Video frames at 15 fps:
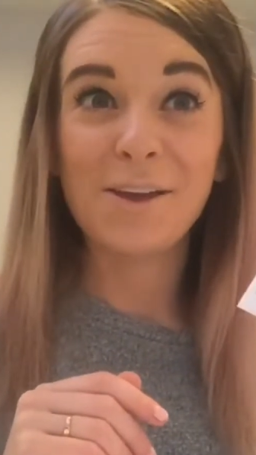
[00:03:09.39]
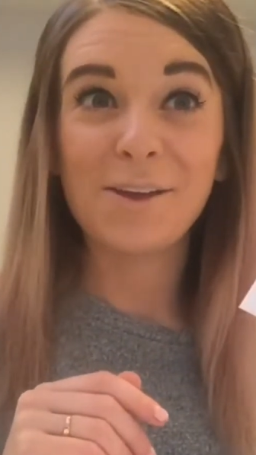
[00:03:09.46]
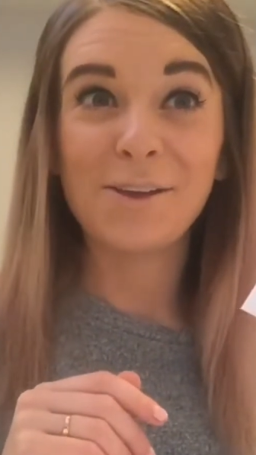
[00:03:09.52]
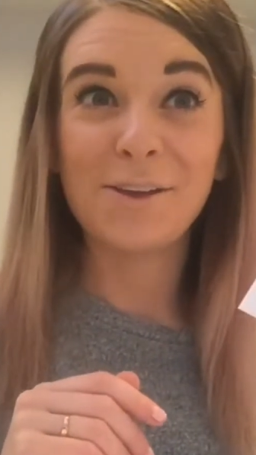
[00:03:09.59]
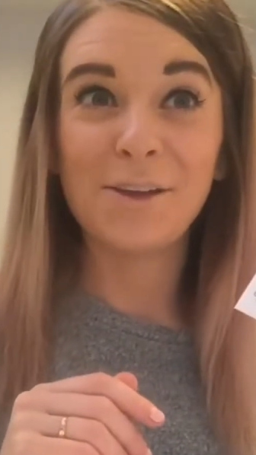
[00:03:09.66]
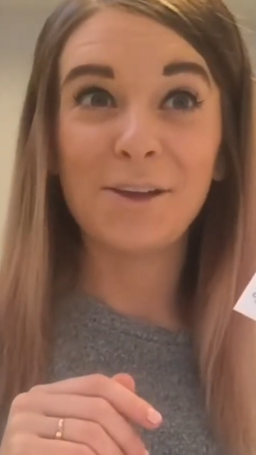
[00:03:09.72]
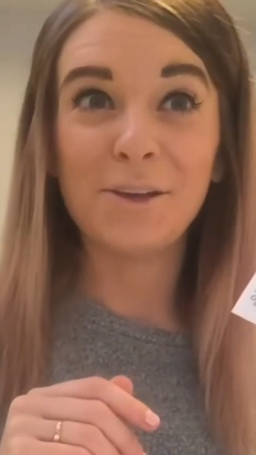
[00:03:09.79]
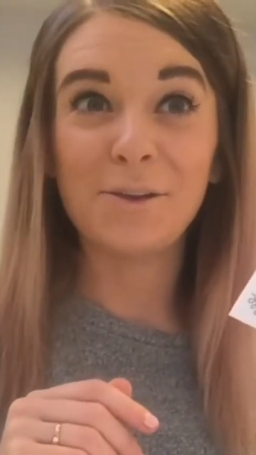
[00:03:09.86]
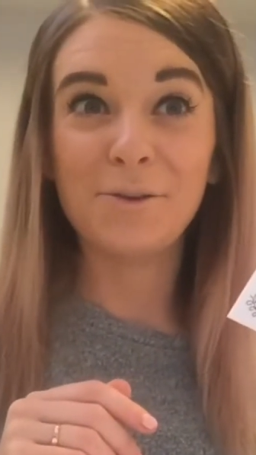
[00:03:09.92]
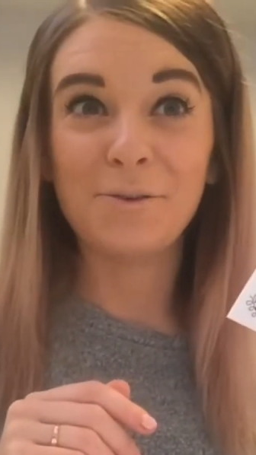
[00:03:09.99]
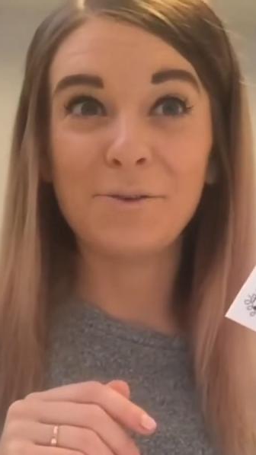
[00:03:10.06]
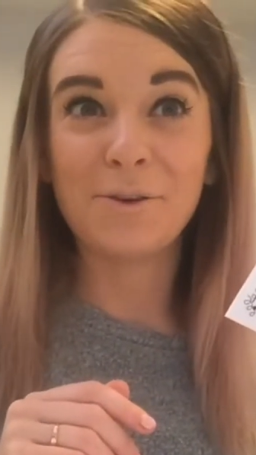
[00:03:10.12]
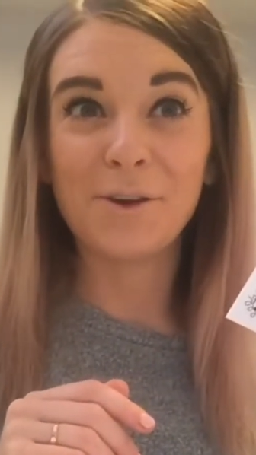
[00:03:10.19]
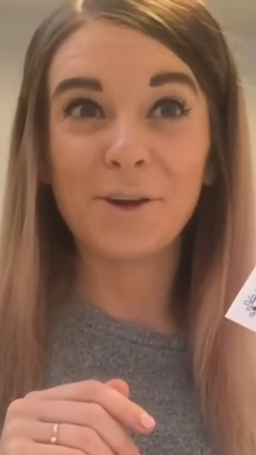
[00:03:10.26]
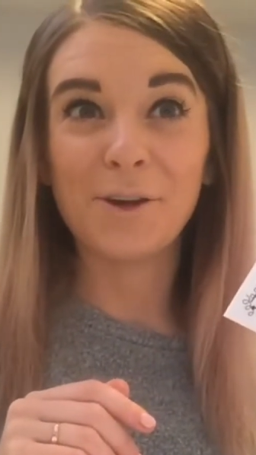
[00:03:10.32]

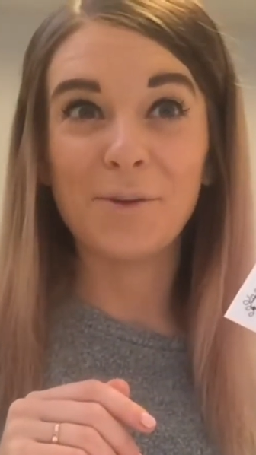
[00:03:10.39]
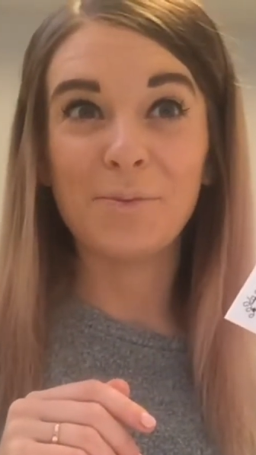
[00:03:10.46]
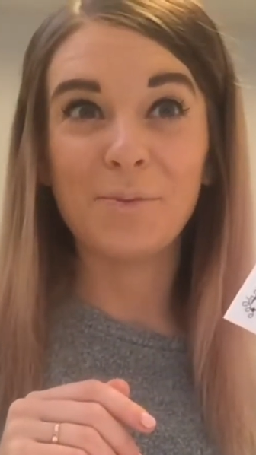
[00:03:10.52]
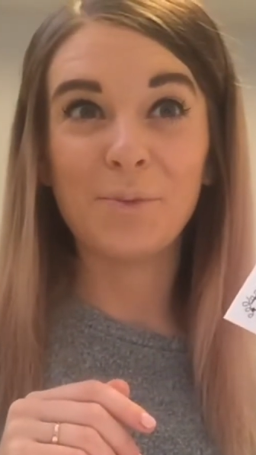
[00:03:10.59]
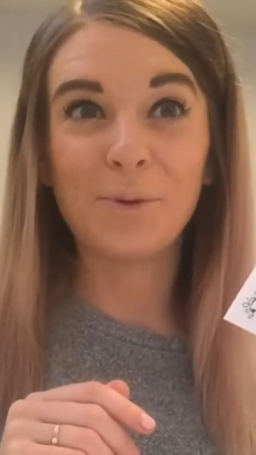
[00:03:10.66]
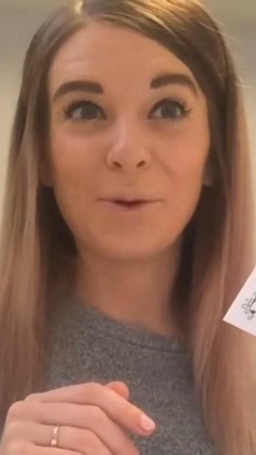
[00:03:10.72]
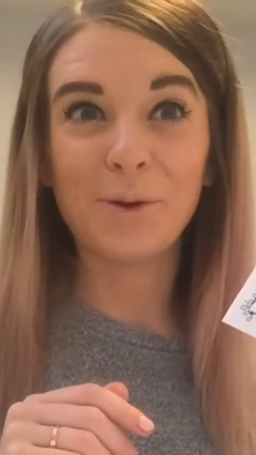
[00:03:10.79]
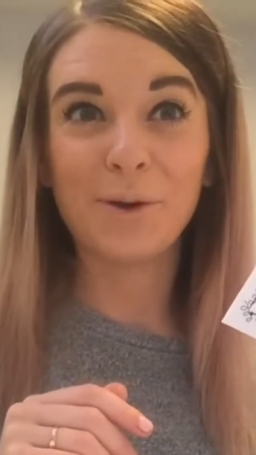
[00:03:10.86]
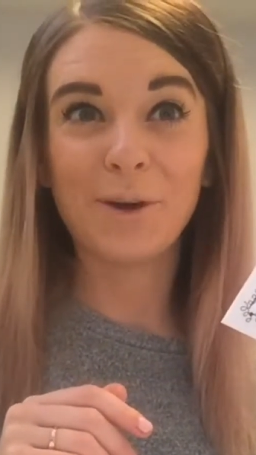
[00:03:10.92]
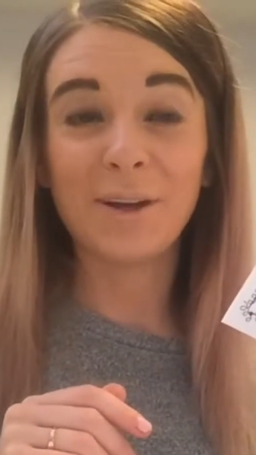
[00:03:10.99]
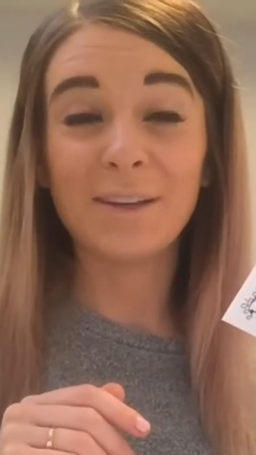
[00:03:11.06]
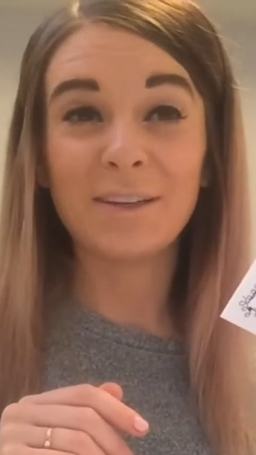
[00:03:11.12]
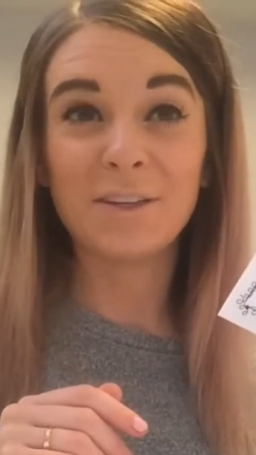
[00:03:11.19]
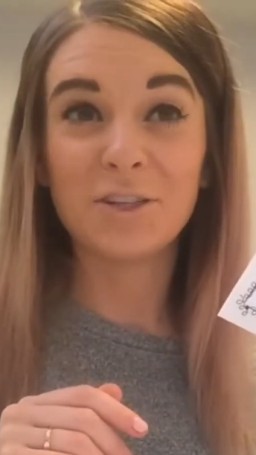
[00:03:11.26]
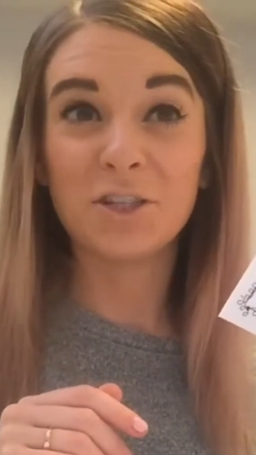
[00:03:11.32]
you could
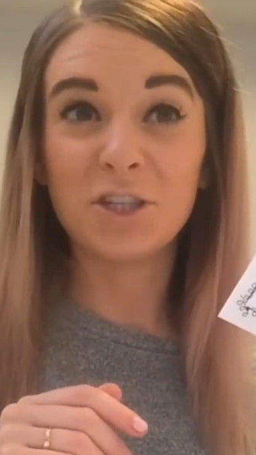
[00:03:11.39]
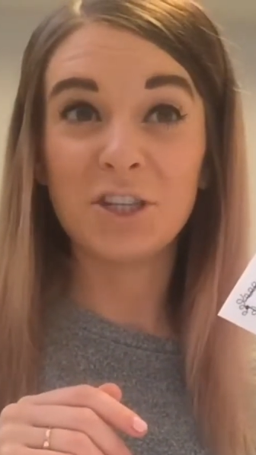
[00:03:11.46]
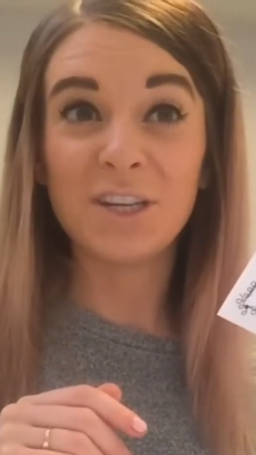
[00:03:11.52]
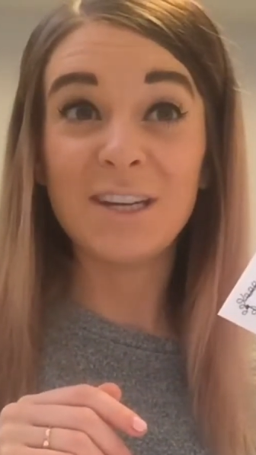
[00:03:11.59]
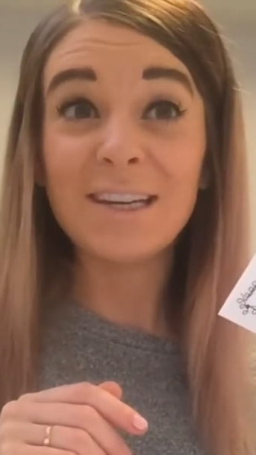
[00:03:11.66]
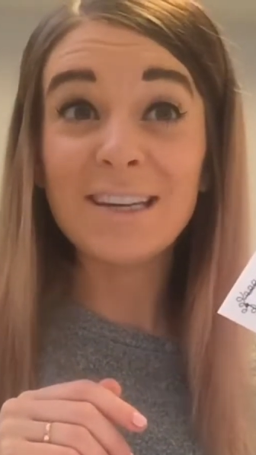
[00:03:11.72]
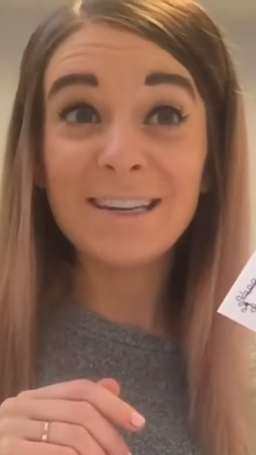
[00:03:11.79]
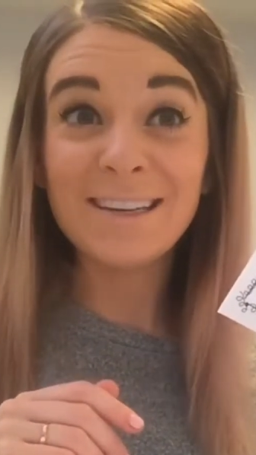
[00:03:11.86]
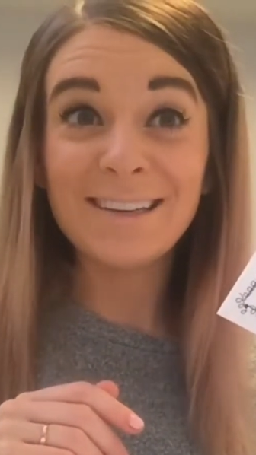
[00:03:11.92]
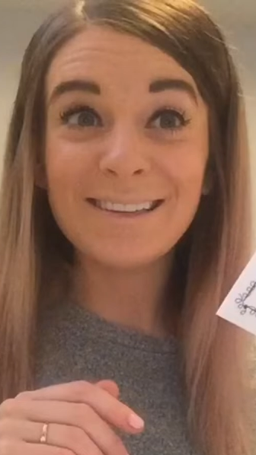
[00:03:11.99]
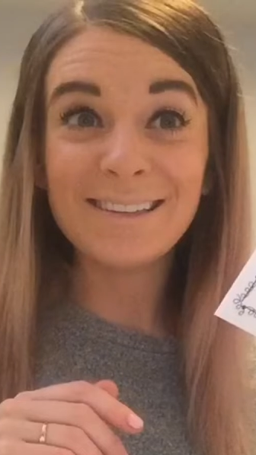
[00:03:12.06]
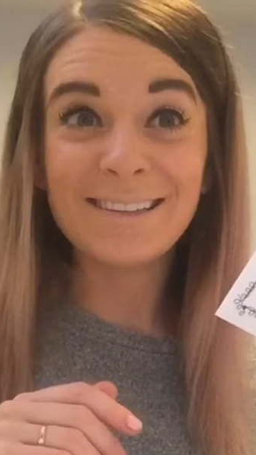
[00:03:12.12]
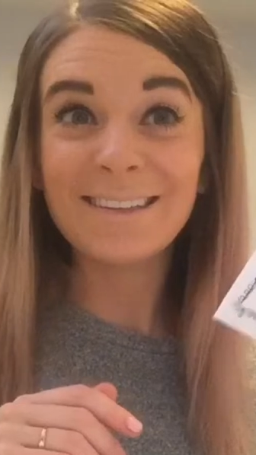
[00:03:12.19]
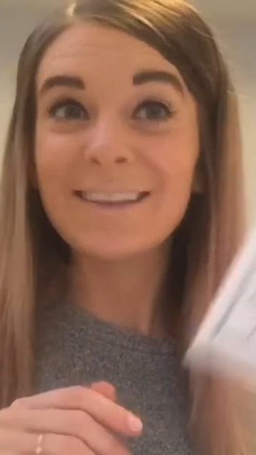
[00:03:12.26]
put cheese,